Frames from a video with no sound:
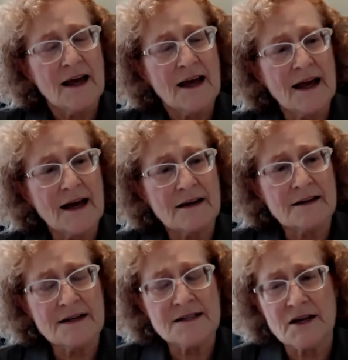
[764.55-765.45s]
and
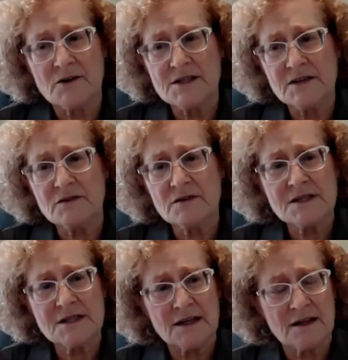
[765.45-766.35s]
is there a
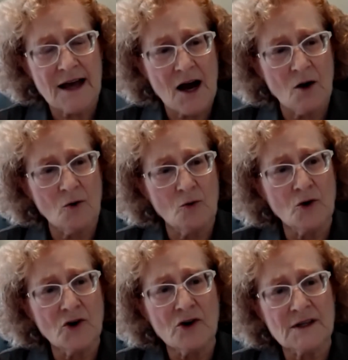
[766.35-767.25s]
difference in how
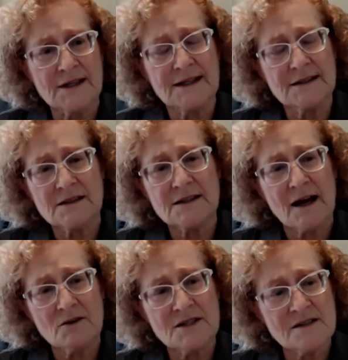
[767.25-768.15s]
rural and inland
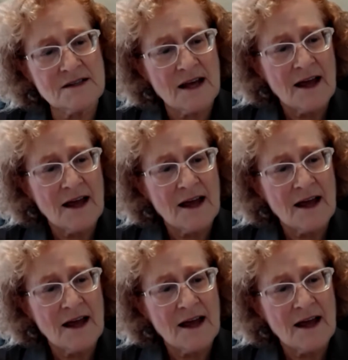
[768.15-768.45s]
county